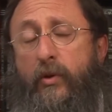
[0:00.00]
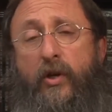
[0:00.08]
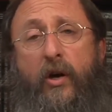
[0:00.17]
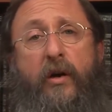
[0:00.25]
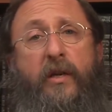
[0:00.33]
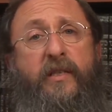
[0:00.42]

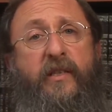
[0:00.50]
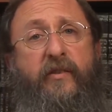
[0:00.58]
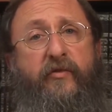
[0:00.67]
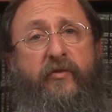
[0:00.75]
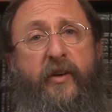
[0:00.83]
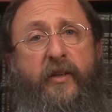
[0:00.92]
cause and
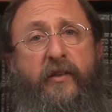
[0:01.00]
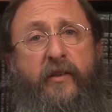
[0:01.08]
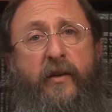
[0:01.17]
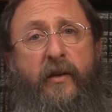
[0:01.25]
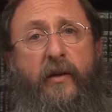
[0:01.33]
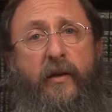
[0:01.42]
effect,
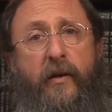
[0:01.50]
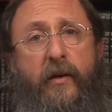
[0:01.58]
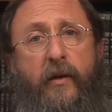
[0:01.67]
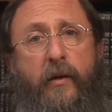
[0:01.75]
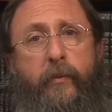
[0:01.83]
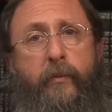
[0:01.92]

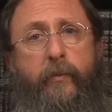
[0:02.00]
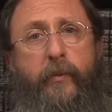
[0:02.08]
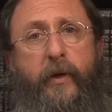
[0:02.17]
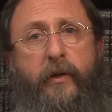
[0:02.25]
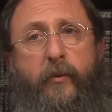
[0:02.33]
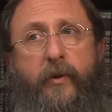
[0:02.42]

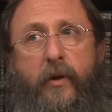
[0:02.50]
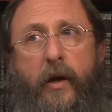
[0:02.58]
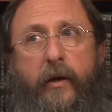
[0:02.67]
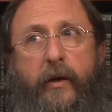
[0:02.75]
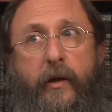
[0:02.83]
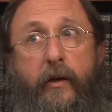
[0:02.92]
because we're
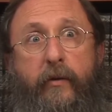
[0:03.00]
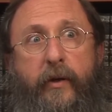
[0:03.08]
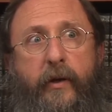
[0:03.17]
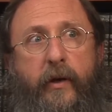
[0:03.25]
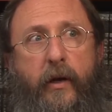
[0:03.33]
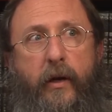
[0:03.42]
not hearing